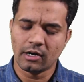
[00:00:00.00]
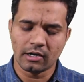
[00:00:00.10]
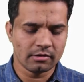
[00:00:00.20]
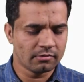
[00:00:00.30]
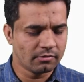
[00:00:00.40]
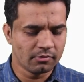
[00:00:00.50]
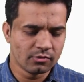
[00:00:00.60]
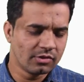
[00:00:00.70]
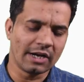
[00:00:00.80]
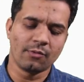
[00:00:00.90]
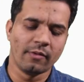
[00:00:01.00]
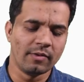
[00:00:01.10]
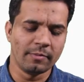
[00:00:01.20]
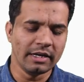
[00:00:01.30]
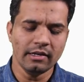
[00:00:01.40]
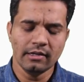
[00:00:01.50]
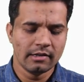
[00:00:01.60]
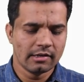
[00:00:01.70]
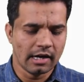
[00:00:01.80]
that we will be